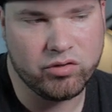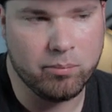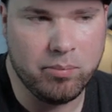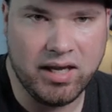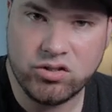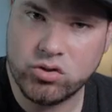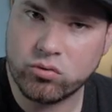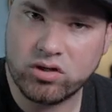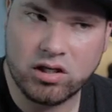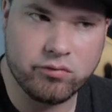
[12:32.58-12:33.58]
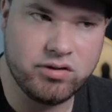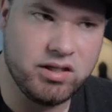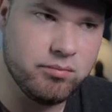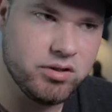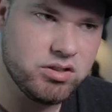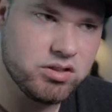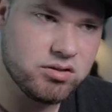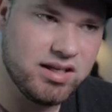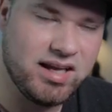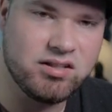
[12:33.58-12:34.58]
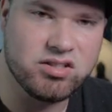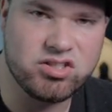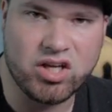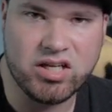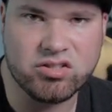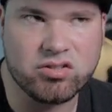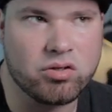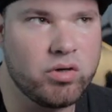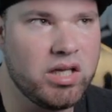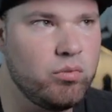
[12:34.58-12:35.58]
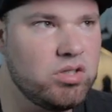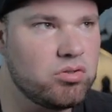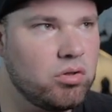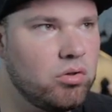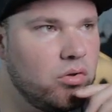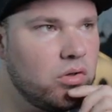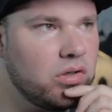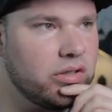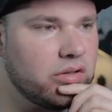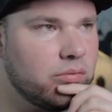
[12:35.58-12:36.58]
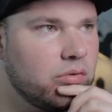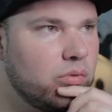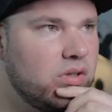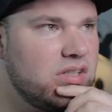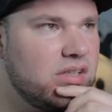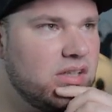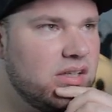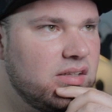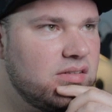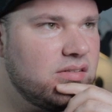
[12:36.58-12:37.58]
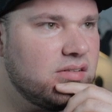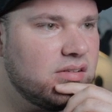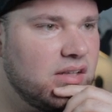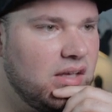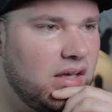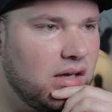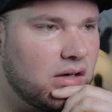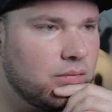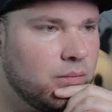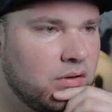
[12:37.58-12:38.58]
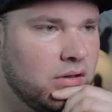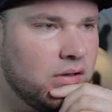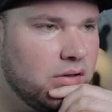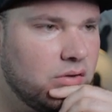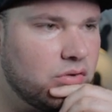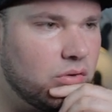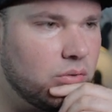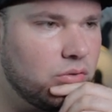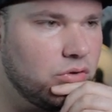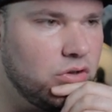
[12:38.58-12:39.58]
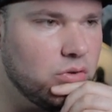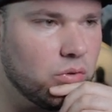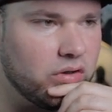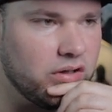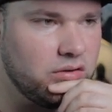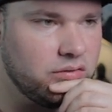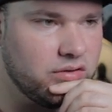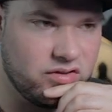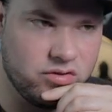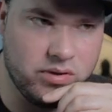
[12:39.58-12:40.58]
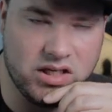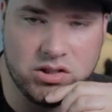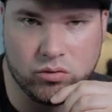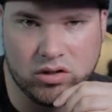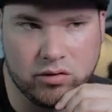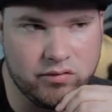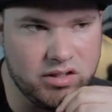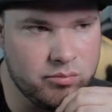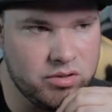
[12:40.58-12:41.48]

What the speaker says: of the base URL of the image and the sizes array we saw earlier, which is here. So the URL, that's the base URL of the